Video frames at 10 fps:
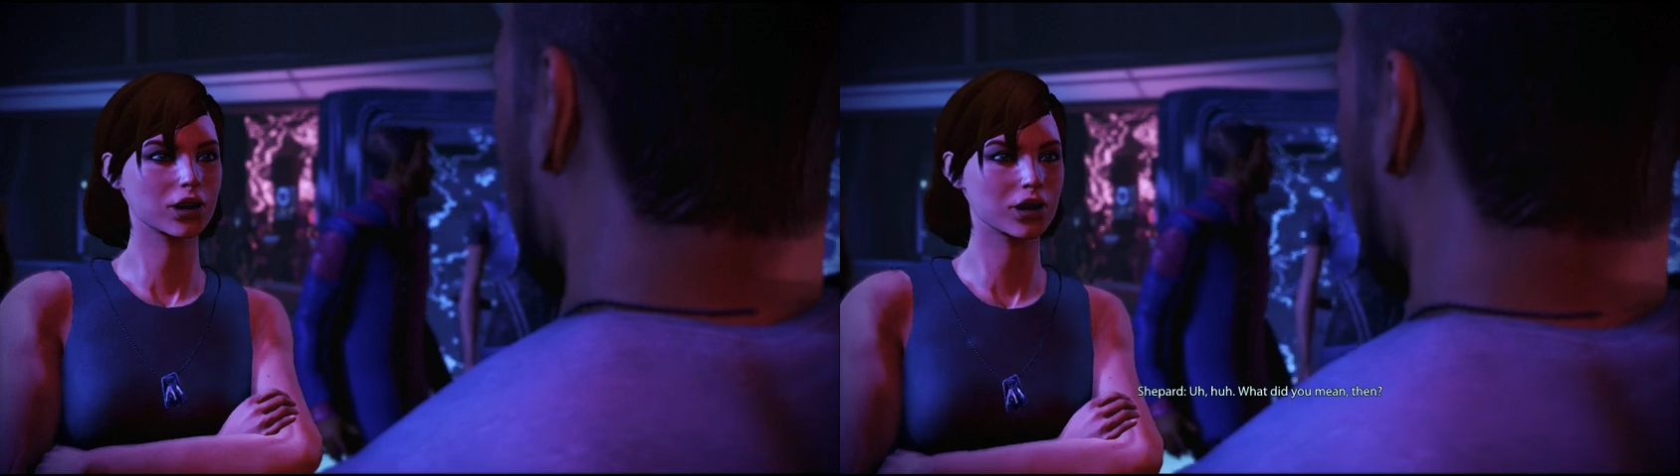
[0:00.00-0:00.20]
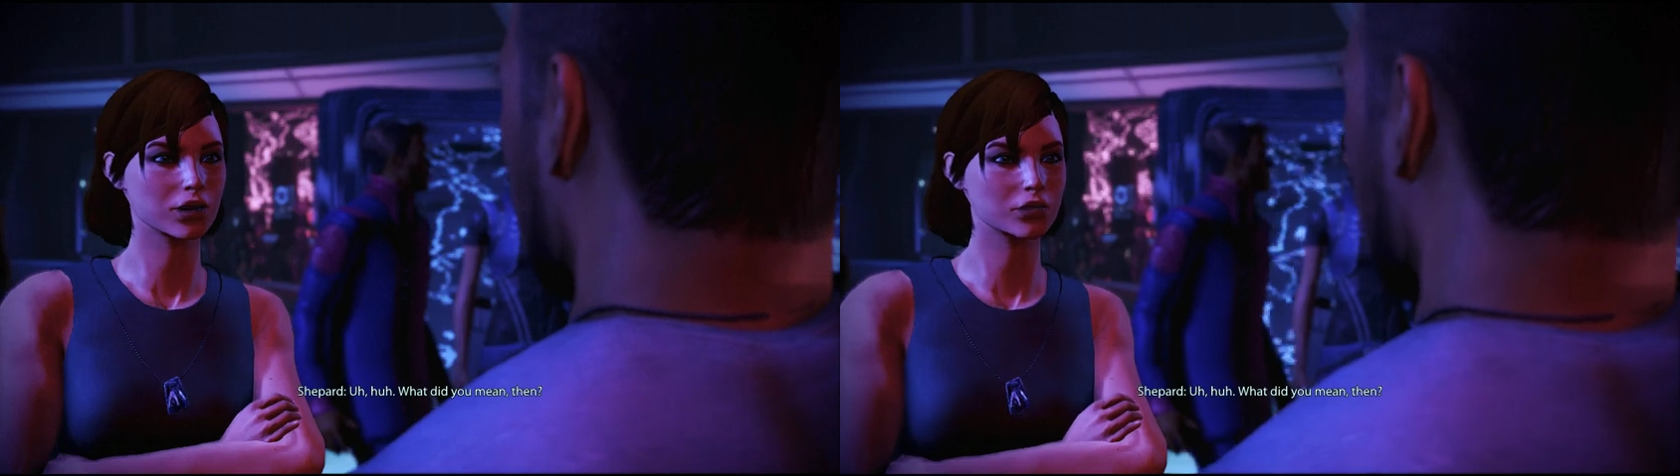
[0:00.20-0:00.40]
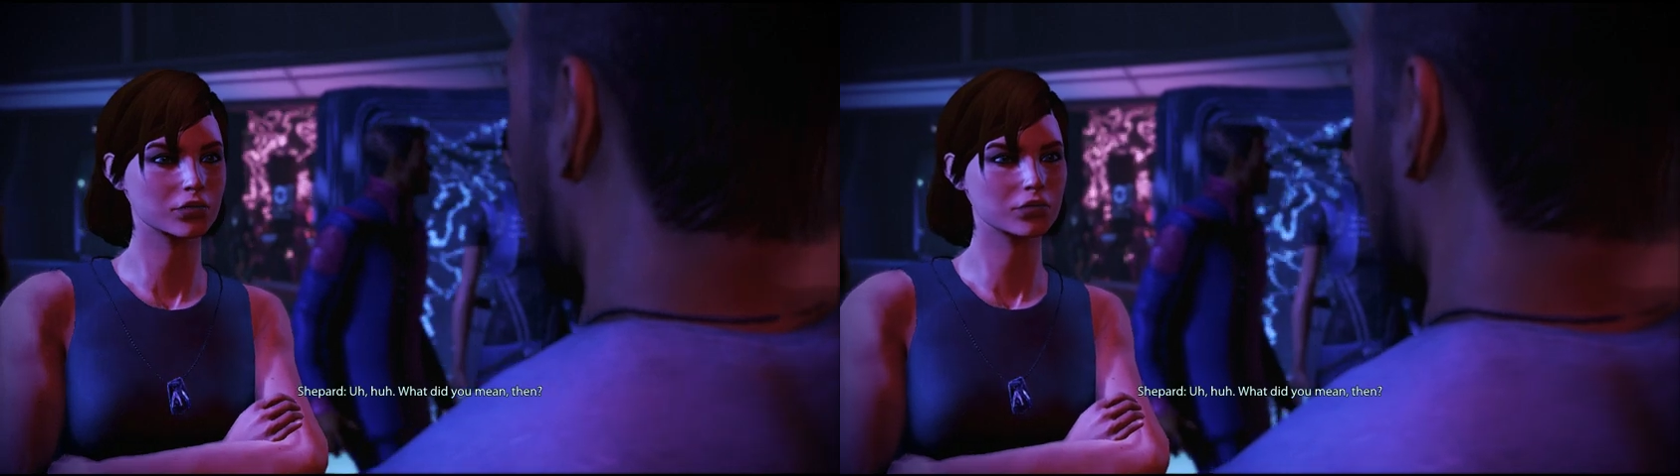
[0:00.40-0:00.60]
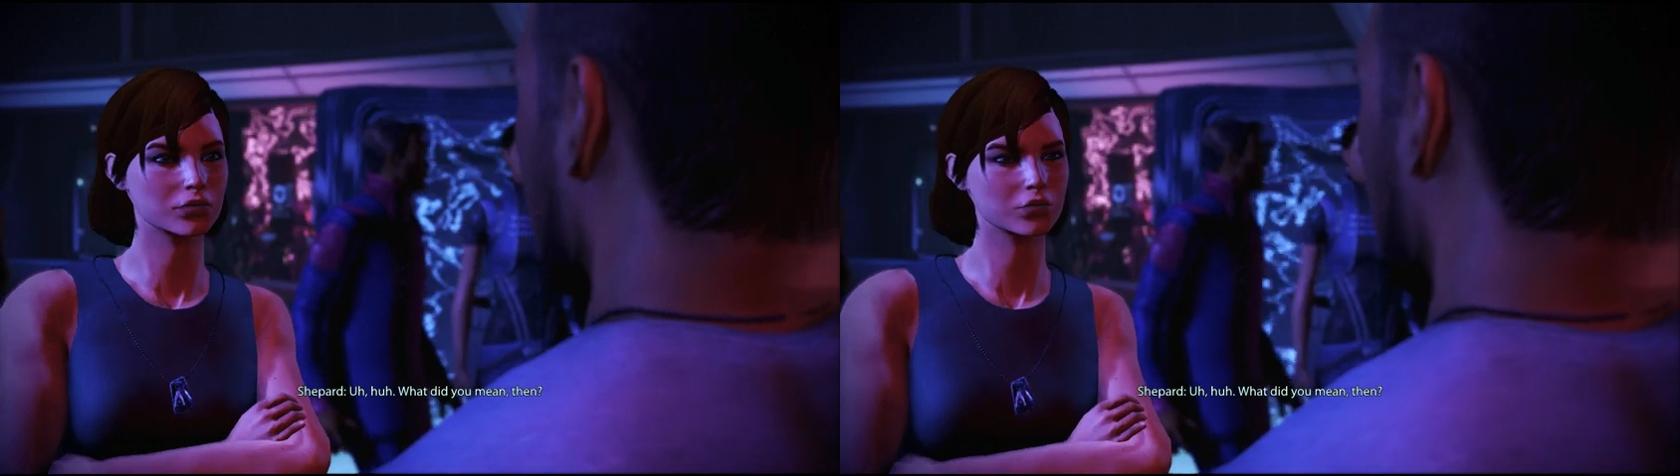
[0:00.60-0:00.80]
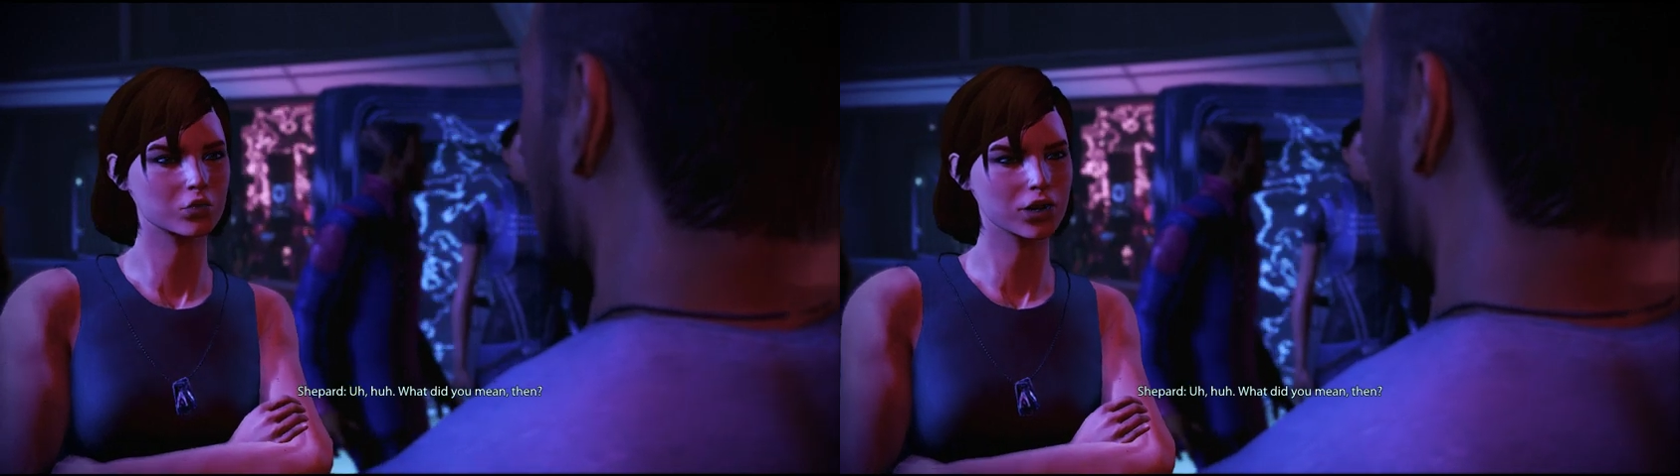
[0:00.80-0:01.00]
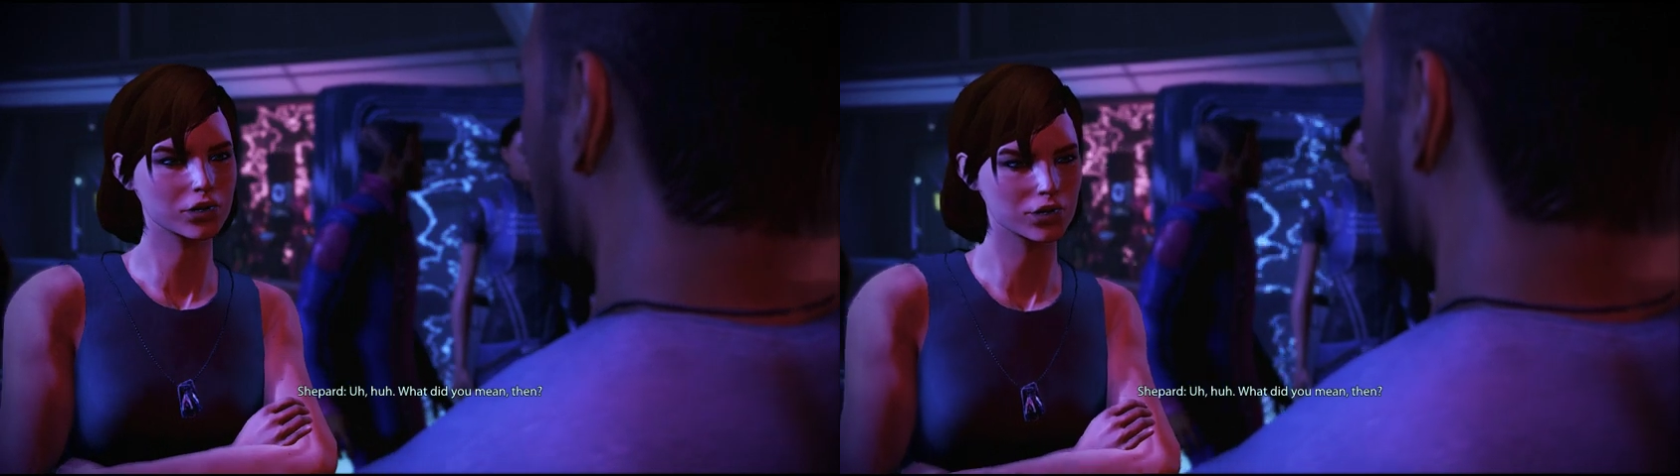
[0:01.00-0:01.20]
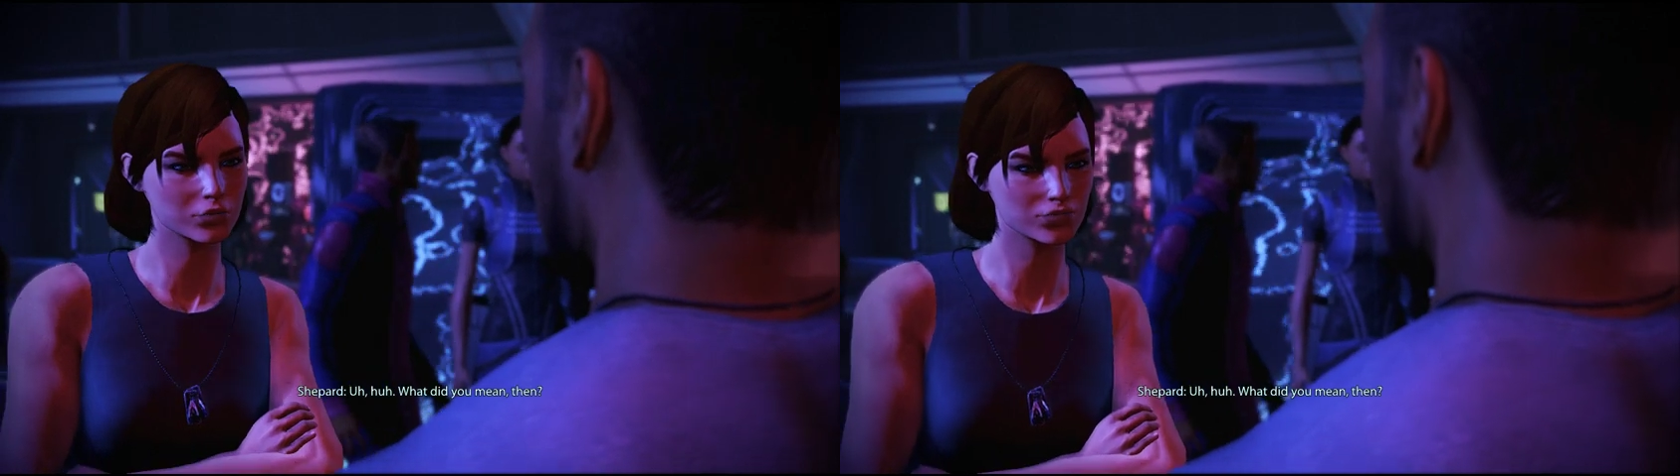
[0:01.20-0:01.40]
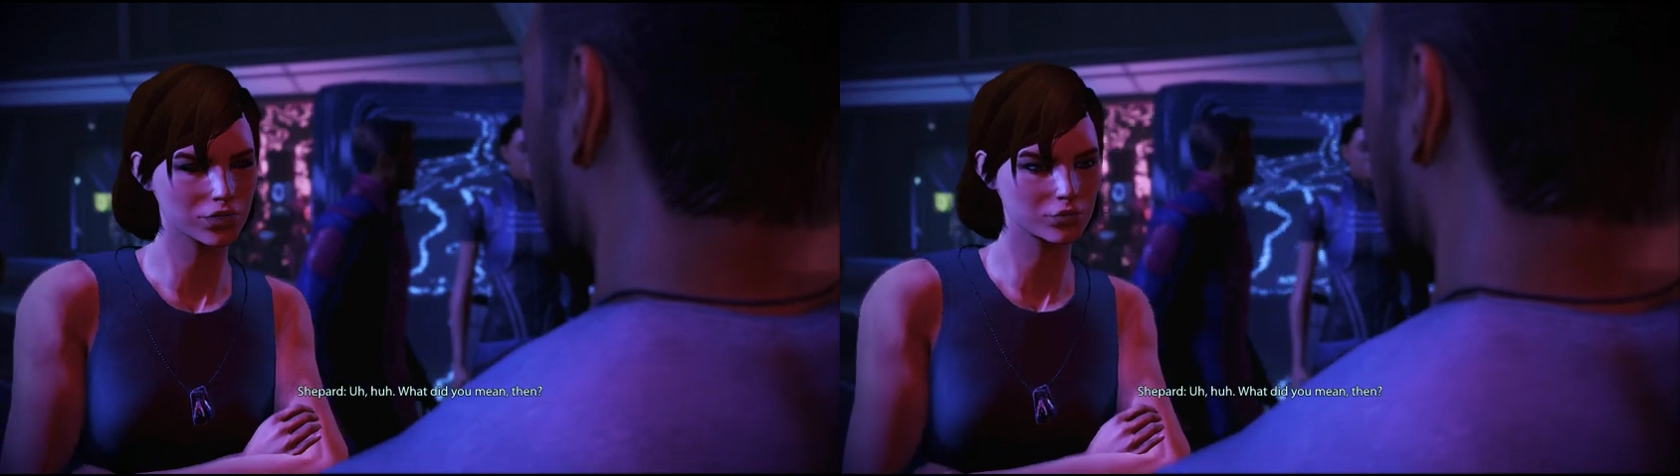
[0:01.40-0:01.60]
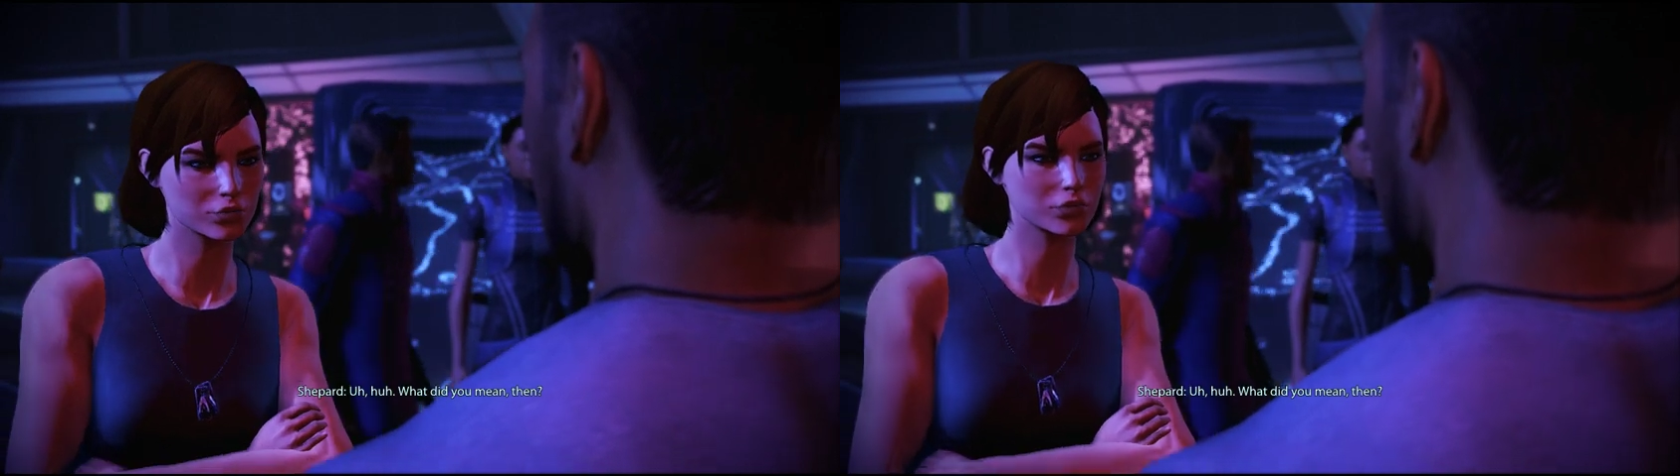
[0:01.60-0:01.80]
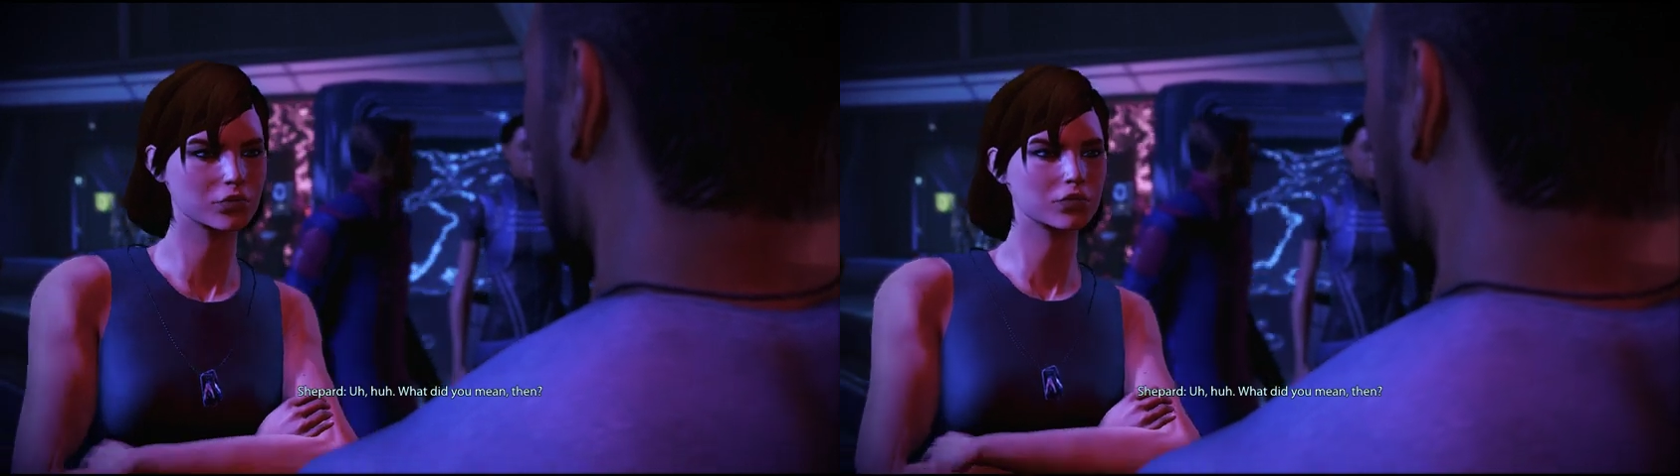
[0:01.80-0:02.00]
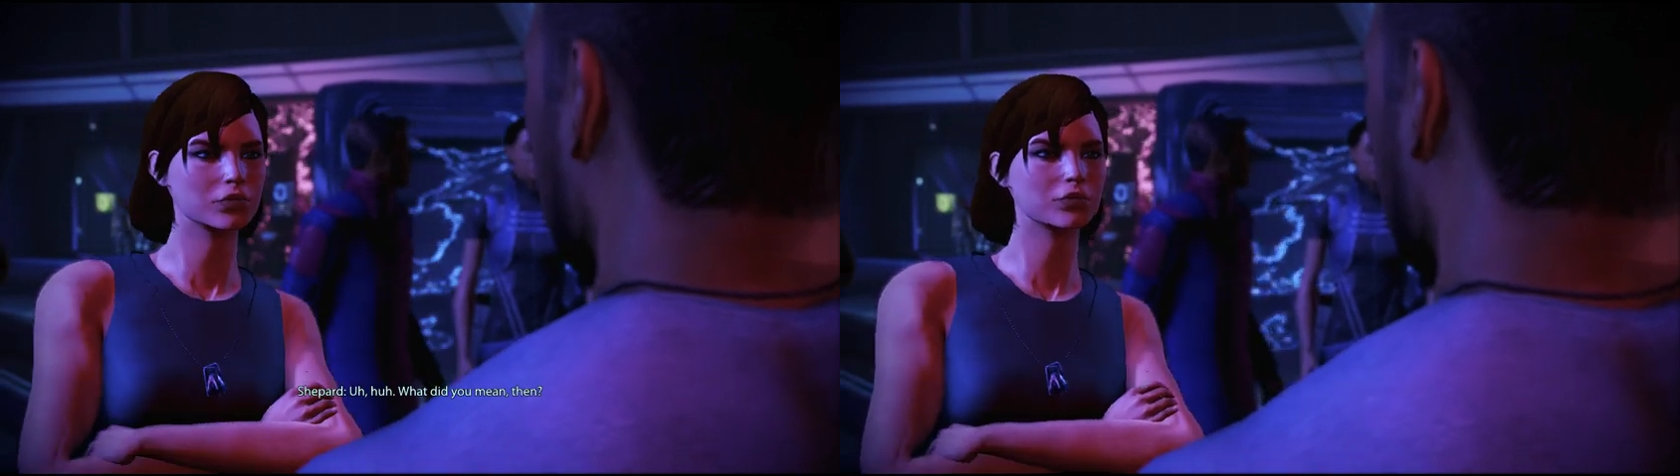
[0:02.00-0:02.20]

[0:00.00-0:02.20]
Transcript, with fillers: Uh-huh. What did you mean, then?